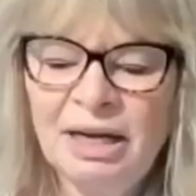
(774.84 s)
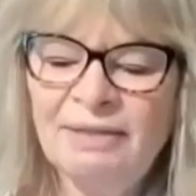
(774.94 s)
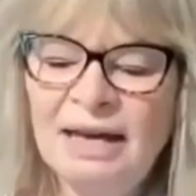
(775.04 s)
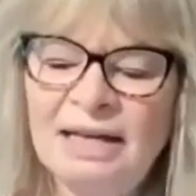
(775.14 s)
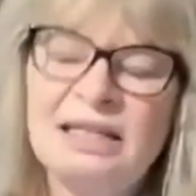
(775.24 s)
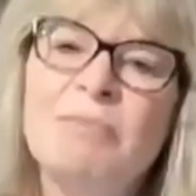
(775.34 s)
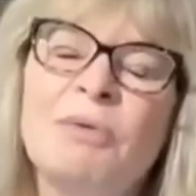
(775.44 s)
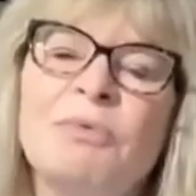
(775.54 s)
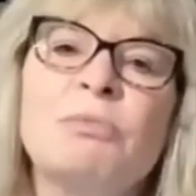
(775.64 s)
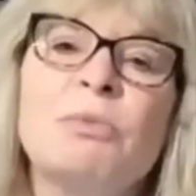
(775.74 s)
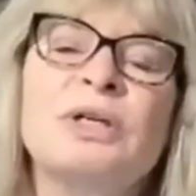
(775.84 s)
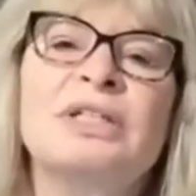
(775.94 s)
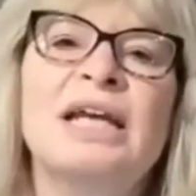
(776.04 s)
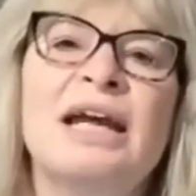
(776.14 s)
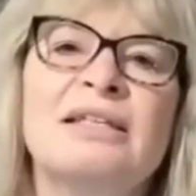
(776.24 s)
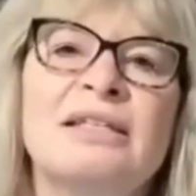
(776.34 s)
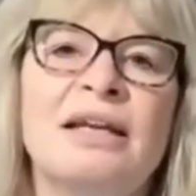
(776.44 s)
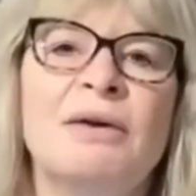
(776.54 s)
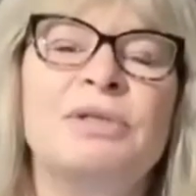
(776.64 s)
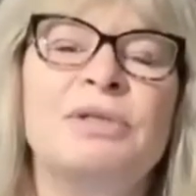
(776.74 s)
at that time it was more intense,
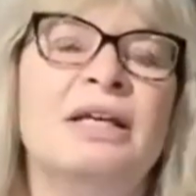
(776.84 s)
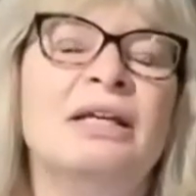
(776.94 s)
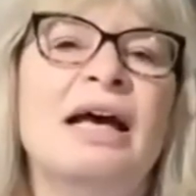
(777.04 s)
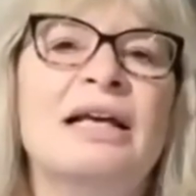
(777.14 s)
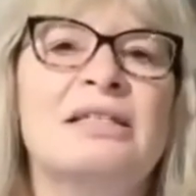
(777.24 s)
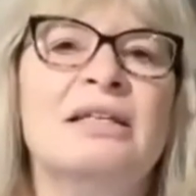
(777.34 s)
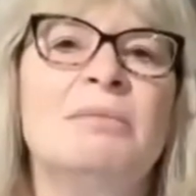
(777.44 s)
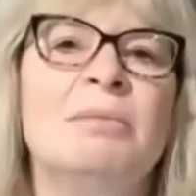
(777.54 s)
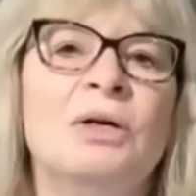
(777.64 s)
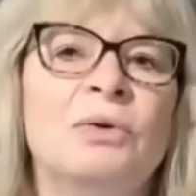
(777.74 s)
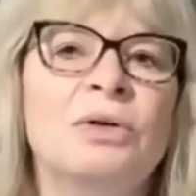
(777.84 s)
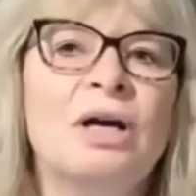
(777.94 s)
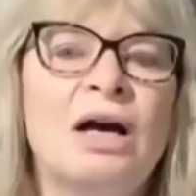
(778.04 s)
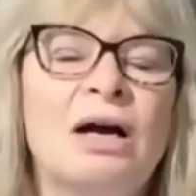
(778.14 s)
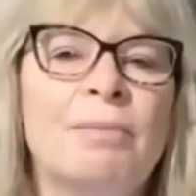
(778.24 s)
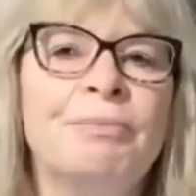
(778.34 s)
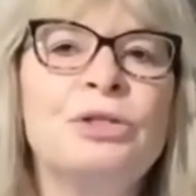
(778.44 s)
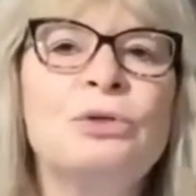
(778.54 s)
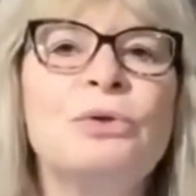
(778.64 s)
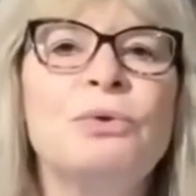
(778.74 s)
and I would say it lasted about um,
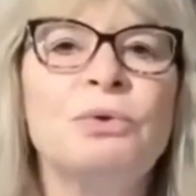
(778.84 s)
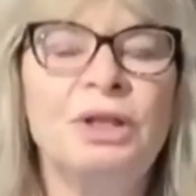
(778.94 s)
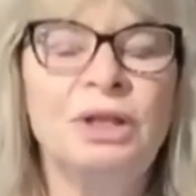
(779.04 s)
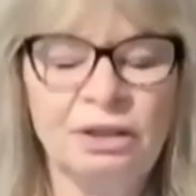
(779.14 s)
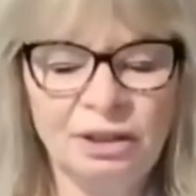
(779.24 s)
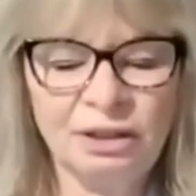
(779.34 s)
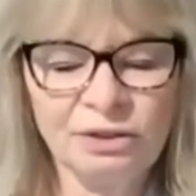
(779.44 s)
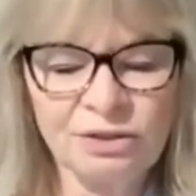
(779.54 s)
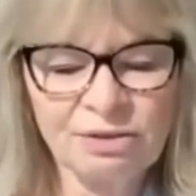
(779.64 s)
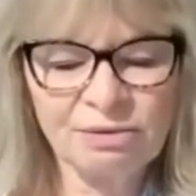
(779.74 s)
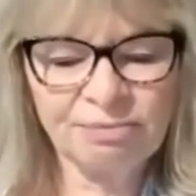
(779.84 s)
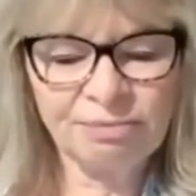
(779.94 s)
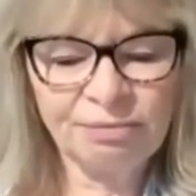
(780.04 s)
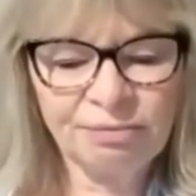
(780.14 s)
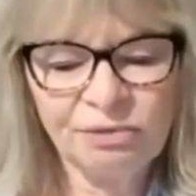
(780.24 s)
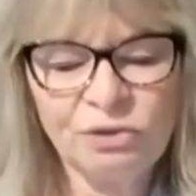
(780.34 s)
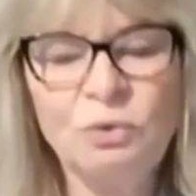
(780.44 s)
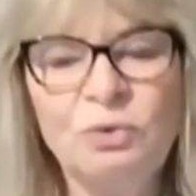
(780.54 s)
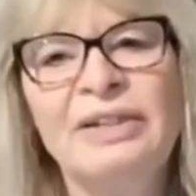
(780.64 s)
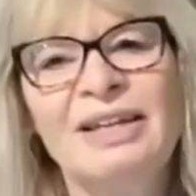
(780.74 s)
two to three years.
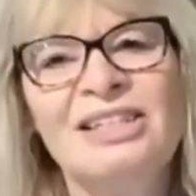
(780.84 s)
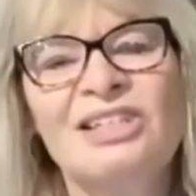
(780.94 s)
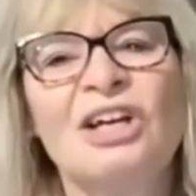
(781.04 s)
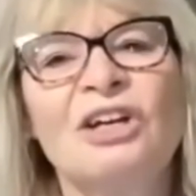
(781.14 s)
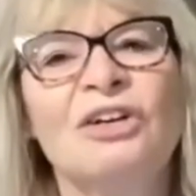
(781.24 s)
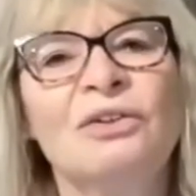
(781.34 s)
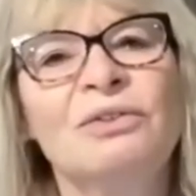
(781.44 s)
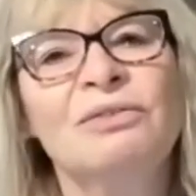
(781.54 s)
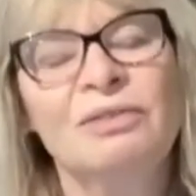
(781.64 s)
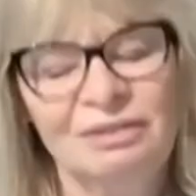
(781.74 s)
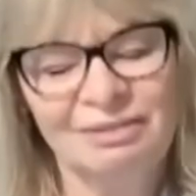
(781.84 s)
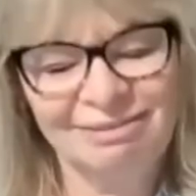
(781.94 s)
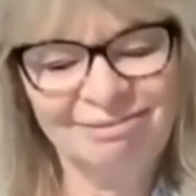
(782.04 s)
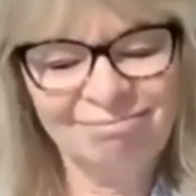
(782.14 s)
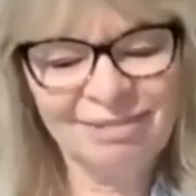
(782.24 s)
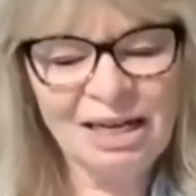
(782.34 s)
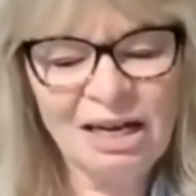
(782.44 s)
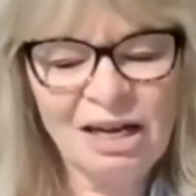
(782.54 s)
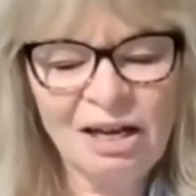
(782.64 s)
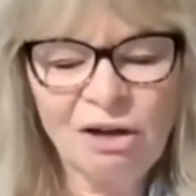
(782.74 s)
Don't let that scare you.
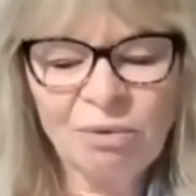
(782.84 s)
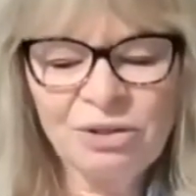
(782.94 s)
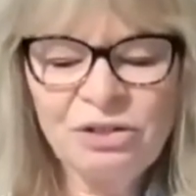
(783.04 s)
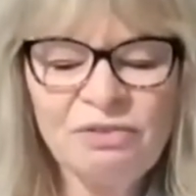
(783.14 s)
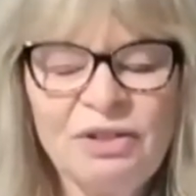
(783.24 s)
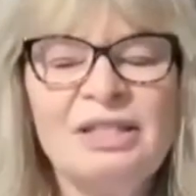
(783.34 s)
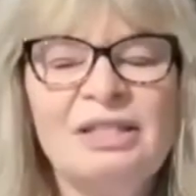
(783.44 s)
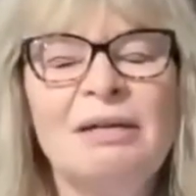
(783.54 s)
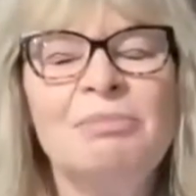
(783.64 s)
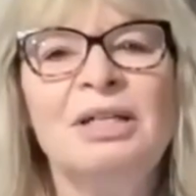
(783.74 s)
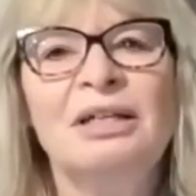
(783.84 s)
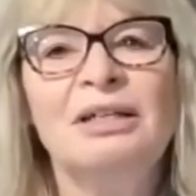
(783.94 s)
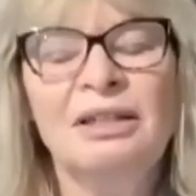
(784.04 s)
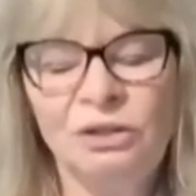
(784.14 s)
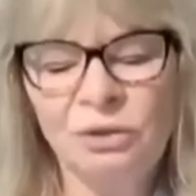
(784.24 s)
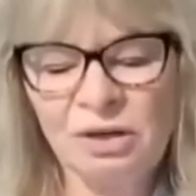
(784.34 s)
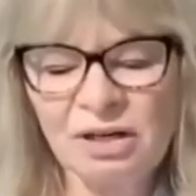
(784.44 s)
Once you've accepted that you are